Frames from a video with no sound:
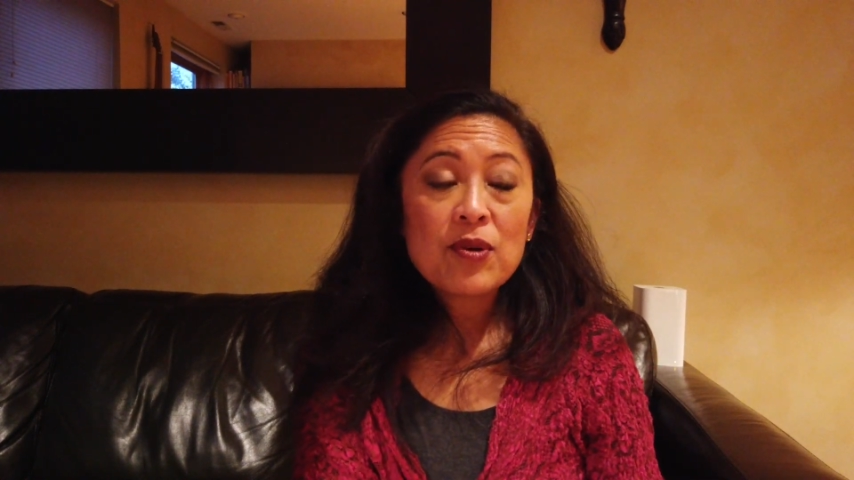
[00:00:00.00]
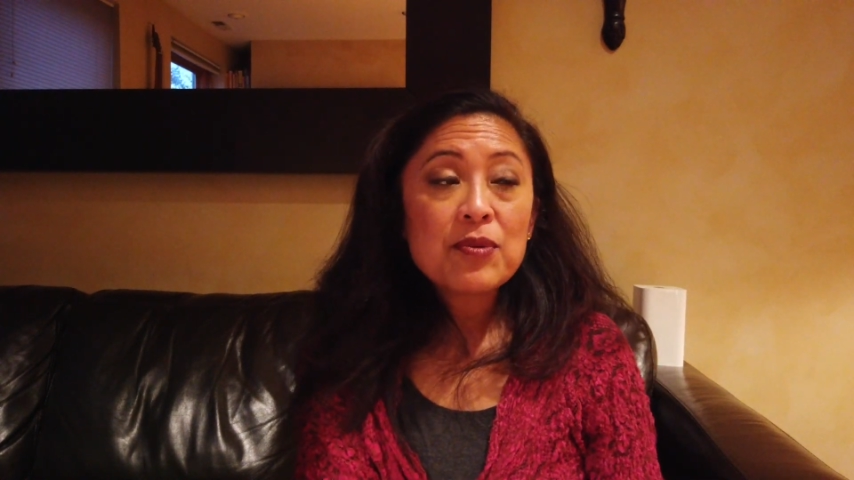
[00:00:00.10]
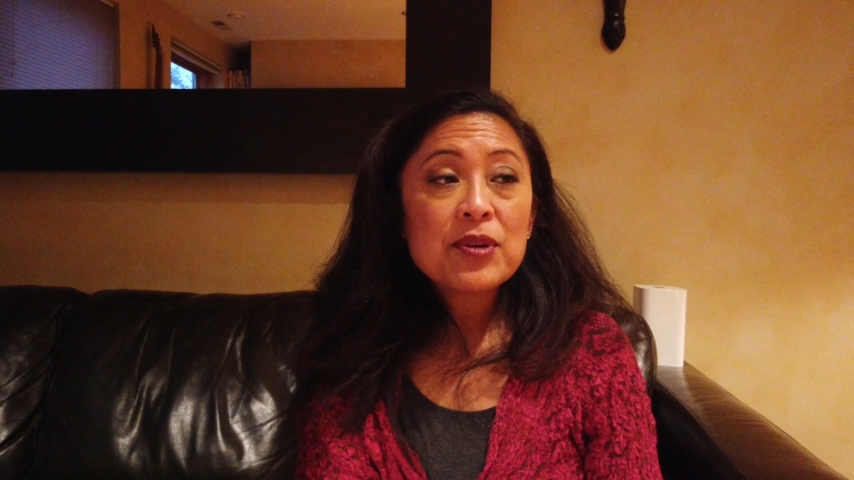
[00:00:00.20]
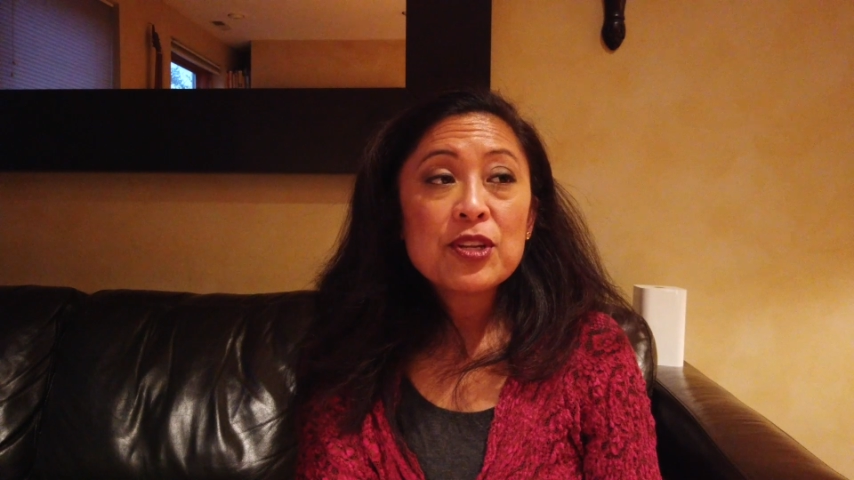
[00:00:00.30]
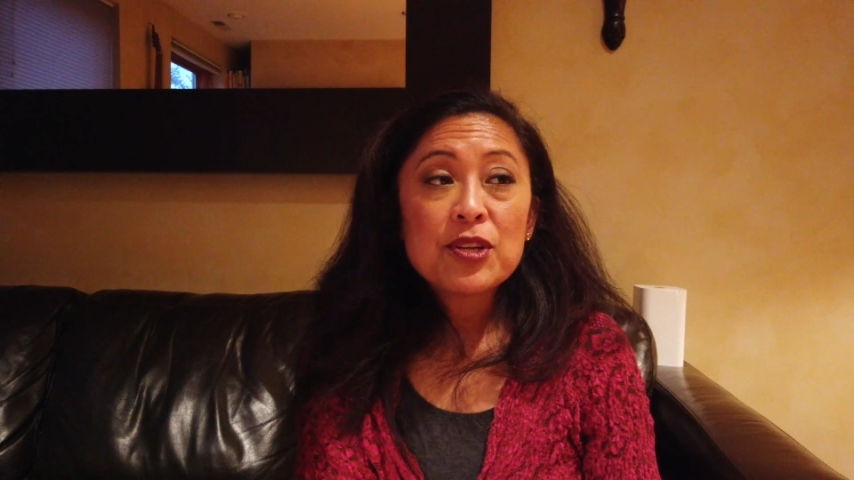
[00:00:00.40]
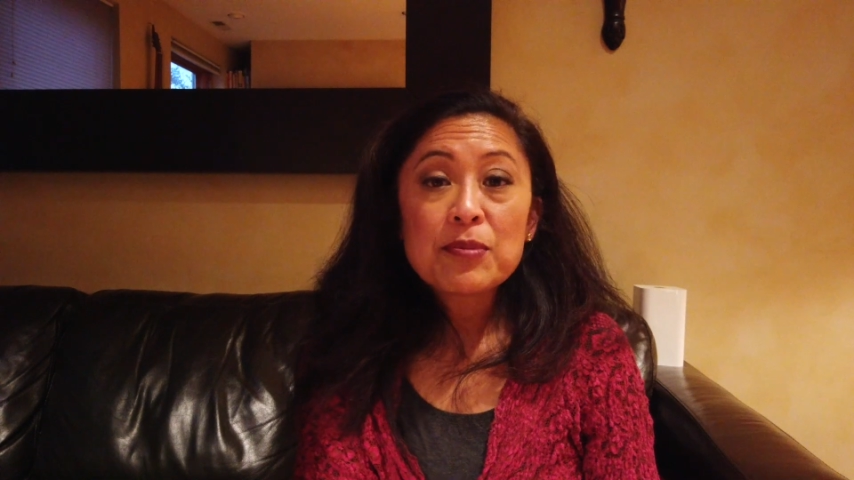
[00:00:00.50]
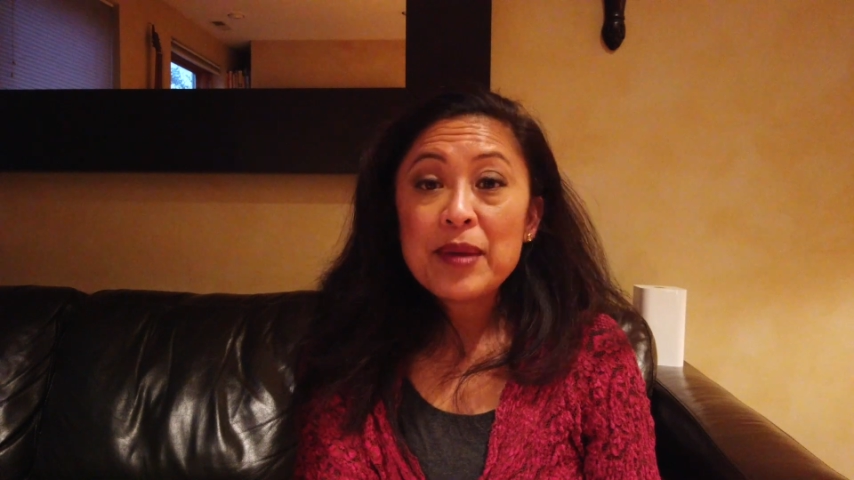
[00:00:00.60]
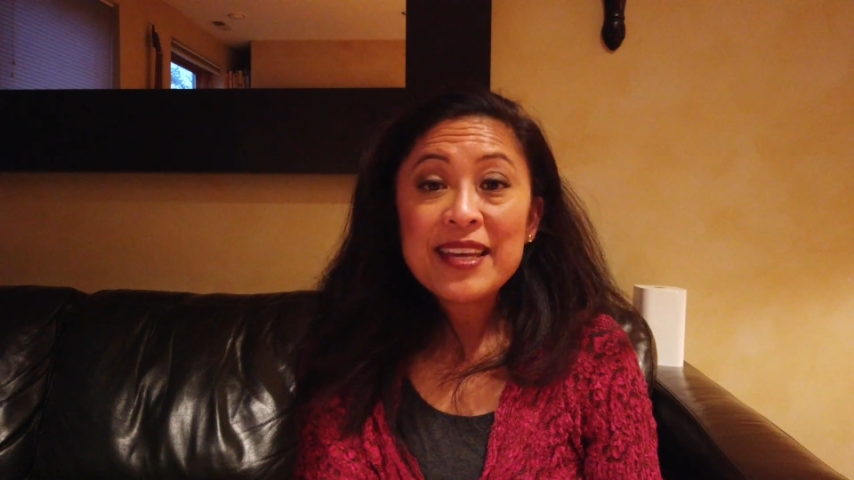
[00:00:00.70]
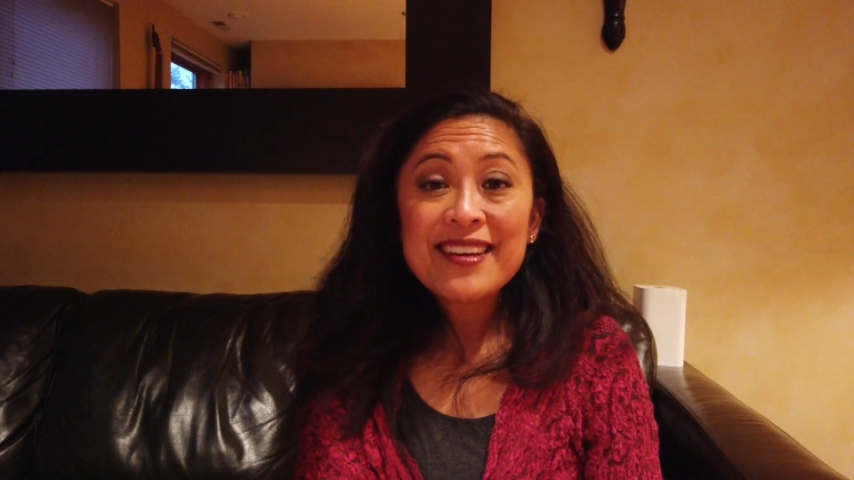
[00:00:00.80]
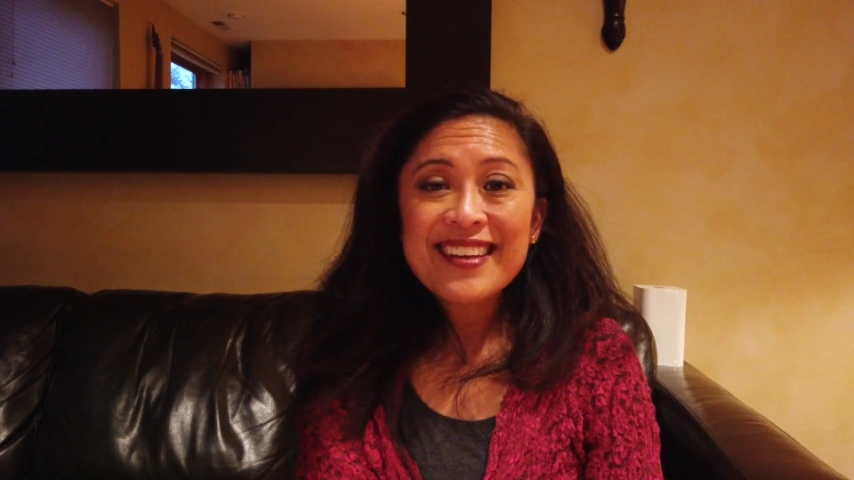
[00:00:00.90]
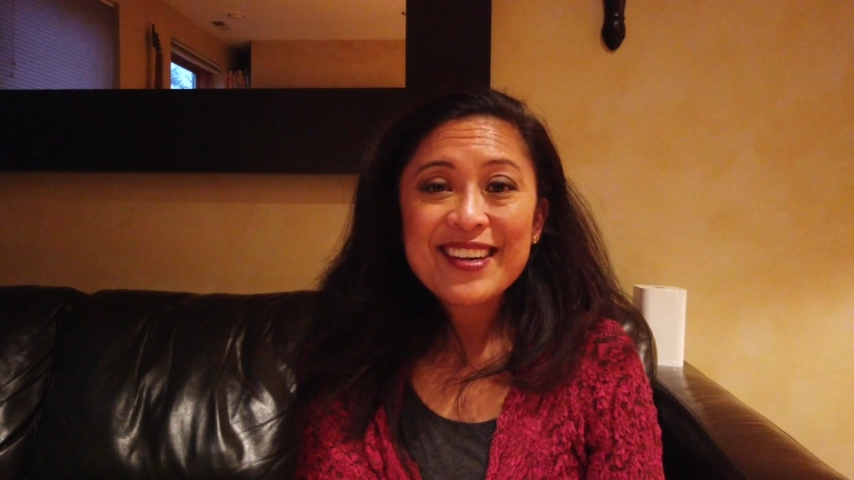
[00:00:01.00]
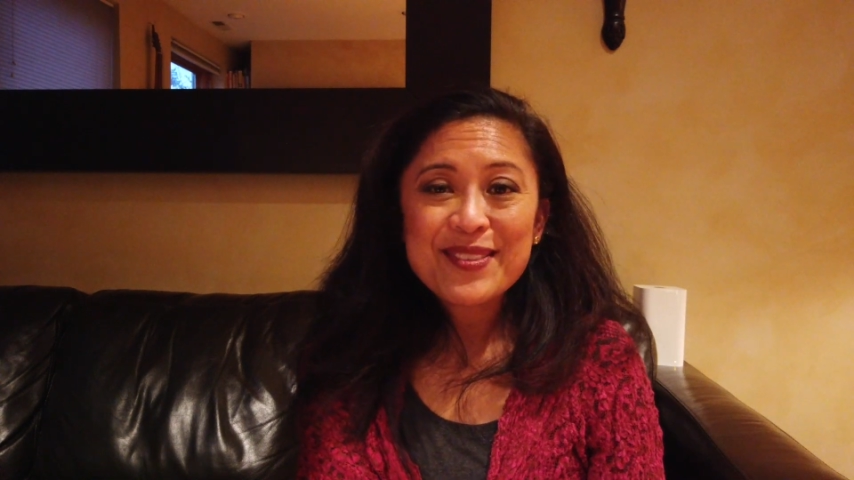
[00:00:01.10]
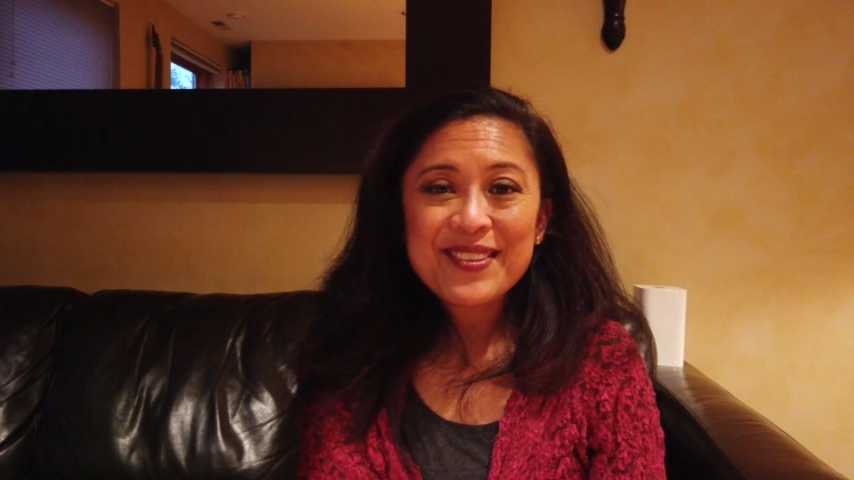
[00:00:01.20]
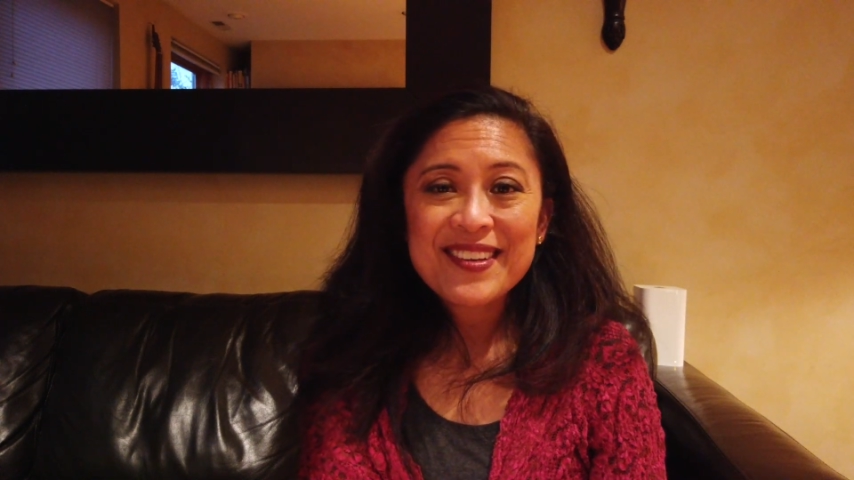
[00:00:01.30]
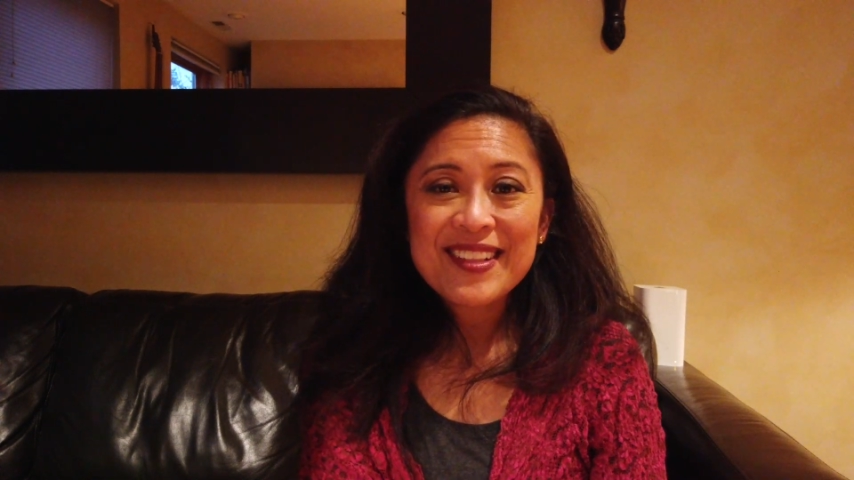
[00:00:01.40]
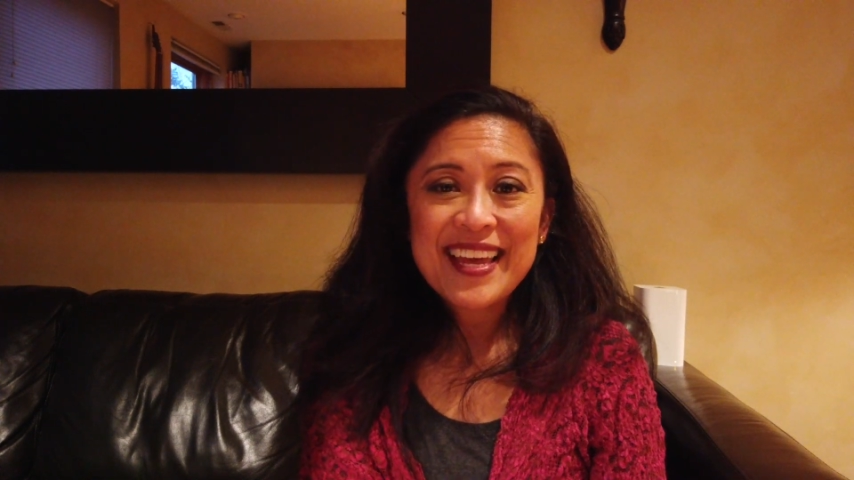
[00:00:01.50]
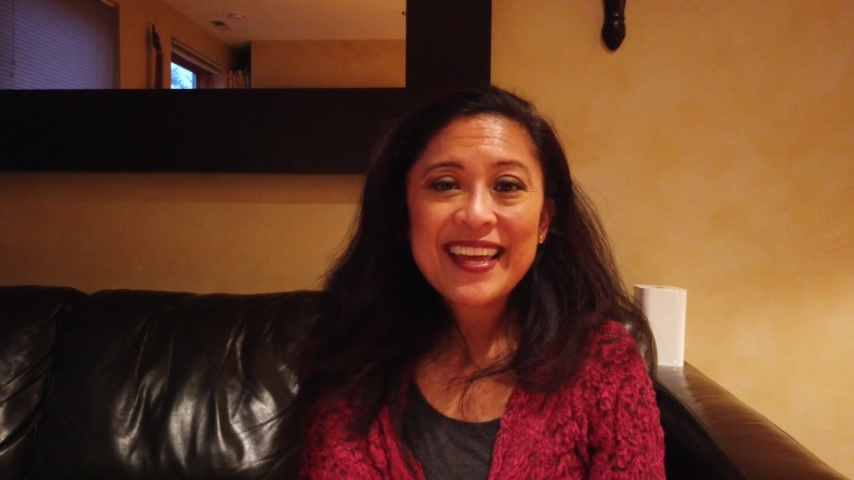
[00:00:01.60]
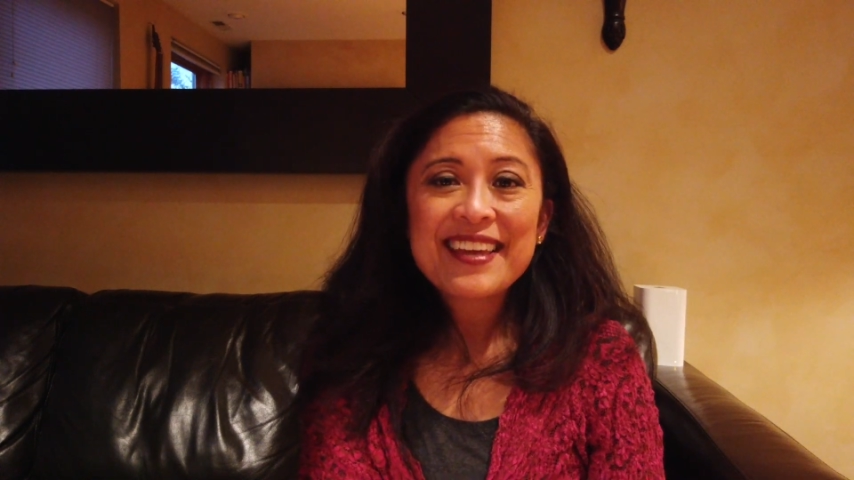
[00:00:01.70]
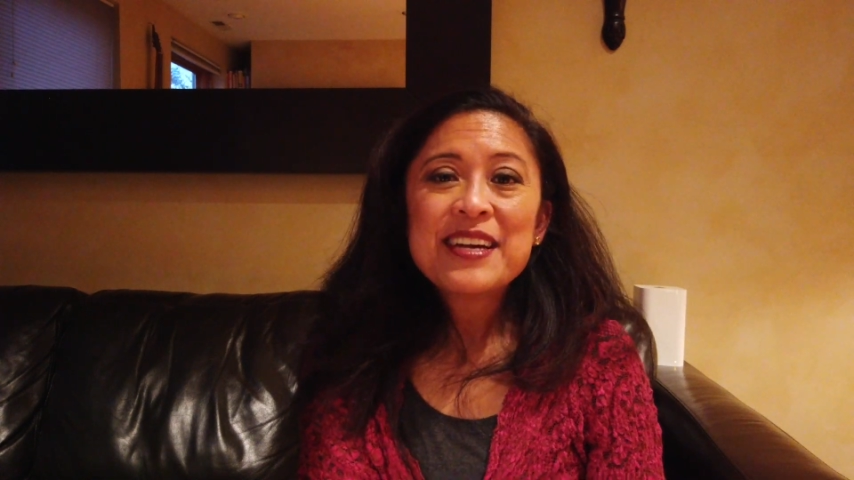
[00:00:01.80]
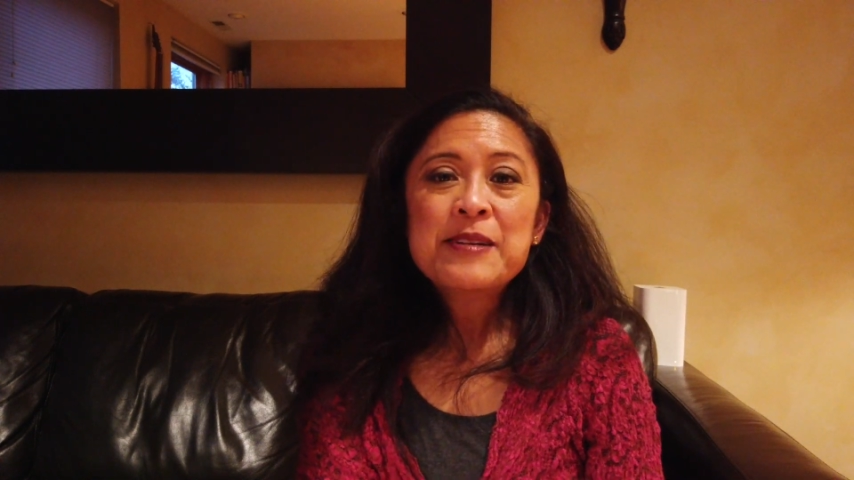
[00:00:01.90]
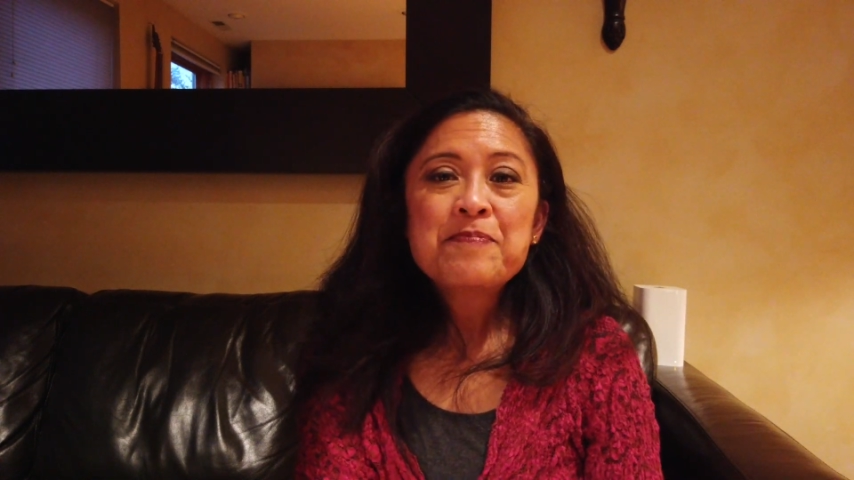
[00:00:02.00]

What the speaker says: What would your bank account look like?